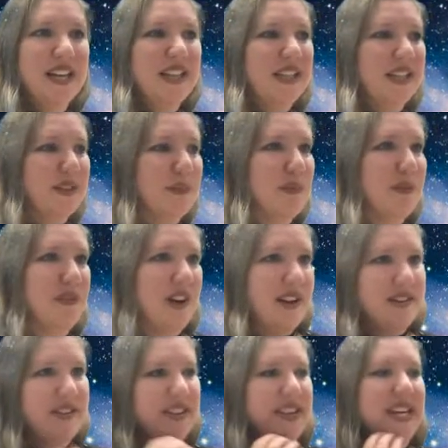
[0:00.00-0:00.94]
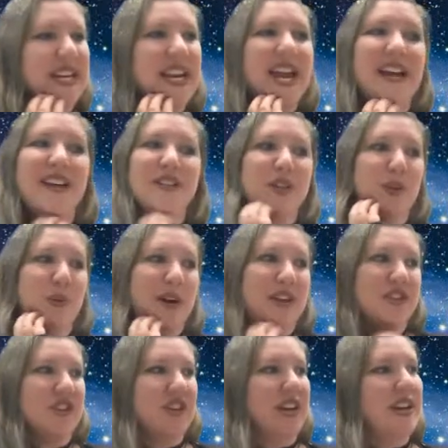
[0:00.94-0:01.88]
Let's move on to the next
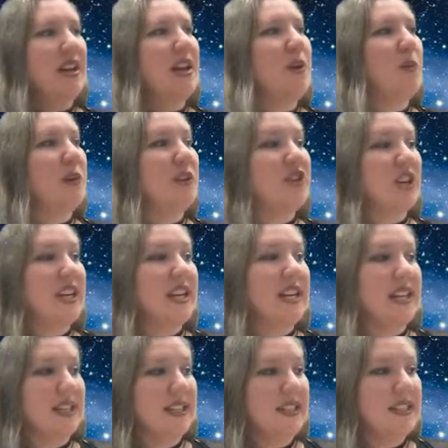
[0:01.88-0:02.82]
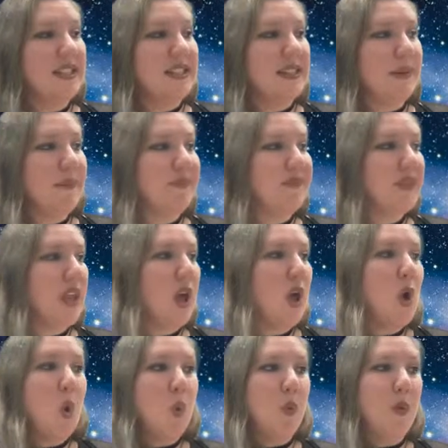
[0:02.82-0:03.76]
question, which is,
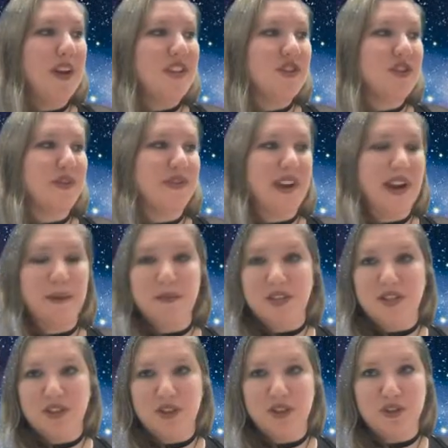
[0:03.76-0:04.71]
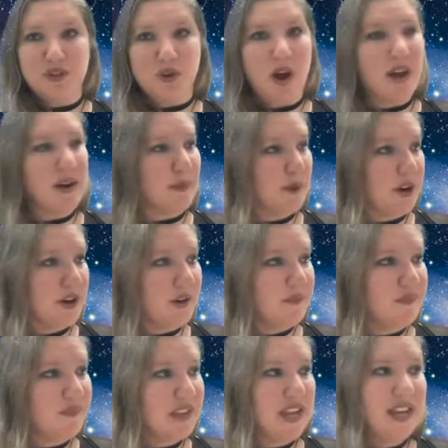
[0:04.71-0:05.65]
which famous
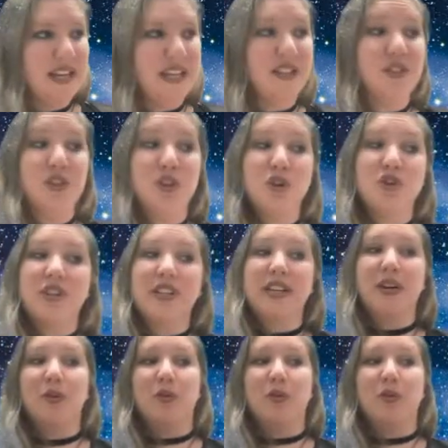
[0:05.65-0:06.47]
astronomer is usually